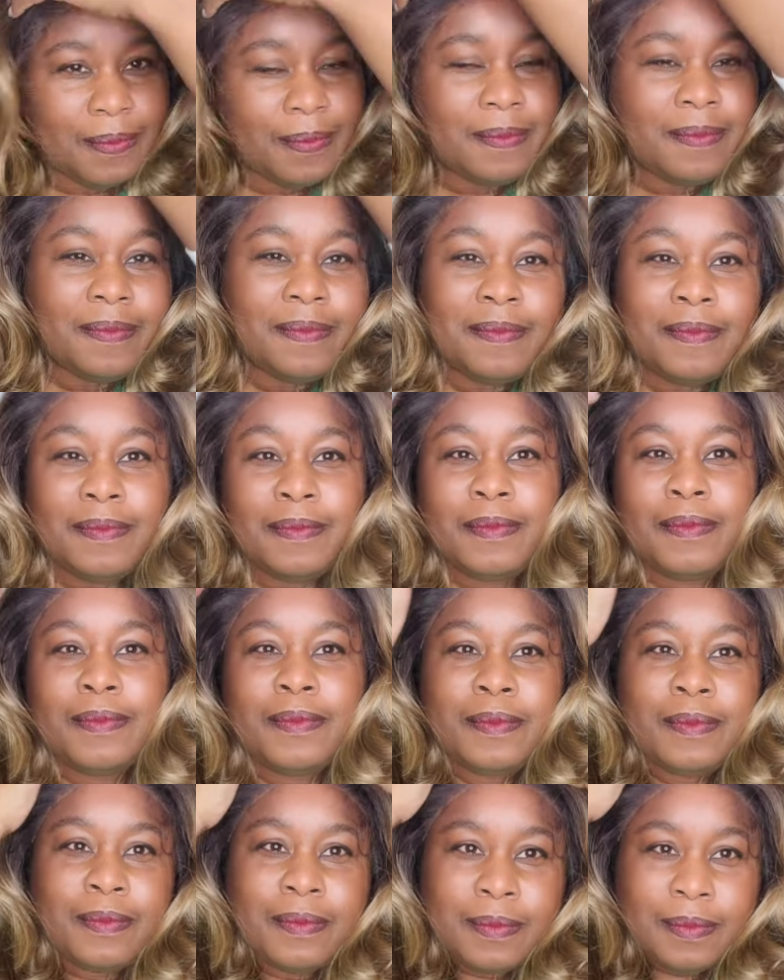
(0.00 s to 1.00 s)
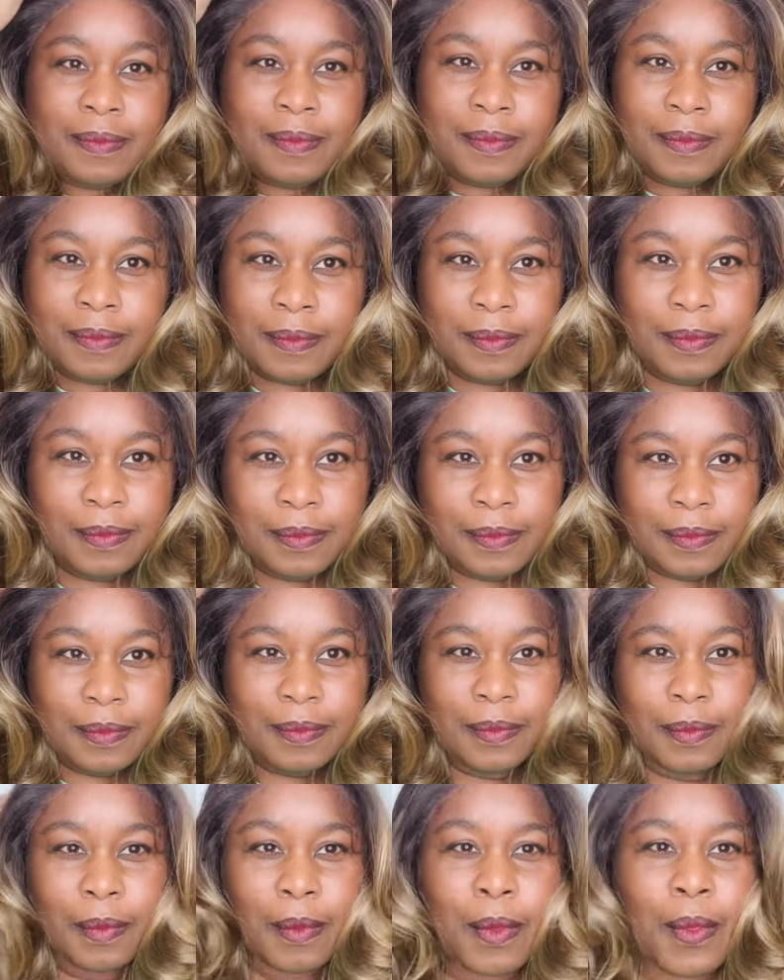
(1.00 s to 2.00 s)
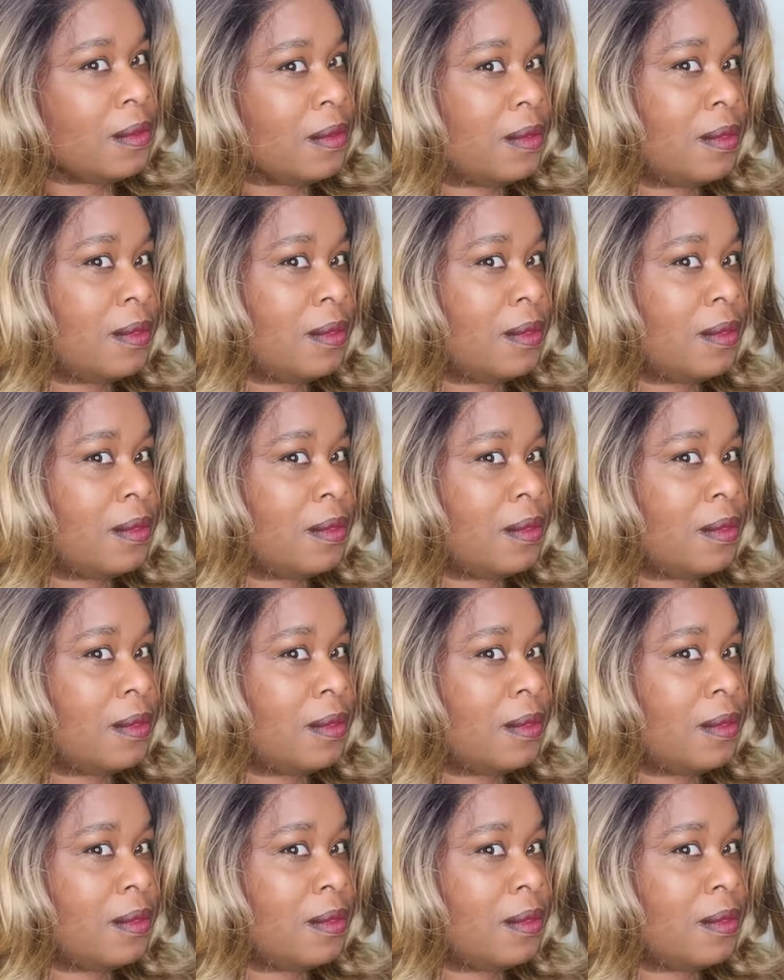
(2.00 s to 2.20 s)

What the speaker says: (no one is talking)